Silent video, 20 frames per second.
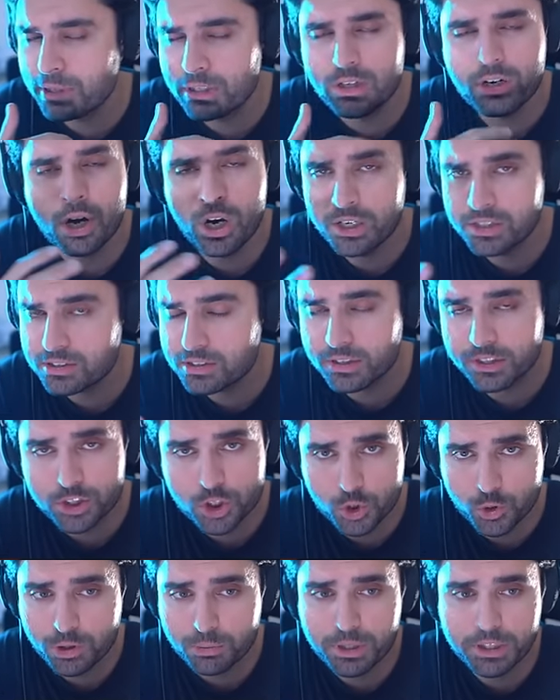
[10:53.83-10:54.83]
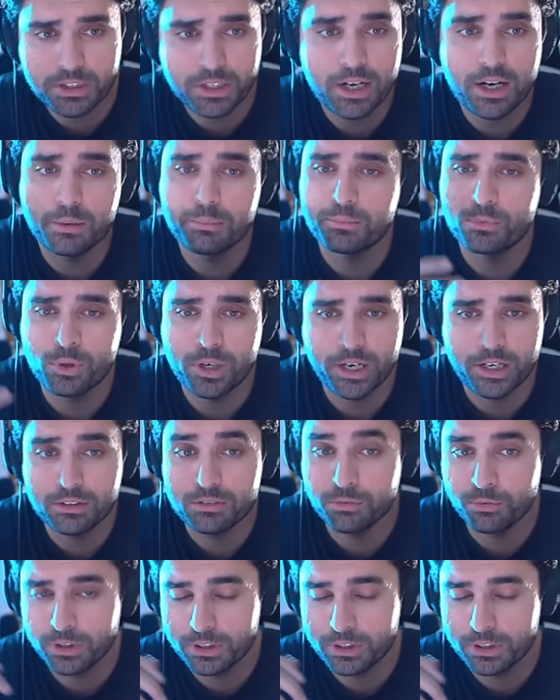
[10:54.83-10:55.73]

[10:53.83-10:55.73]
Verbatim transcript: been honestly enjoying my time right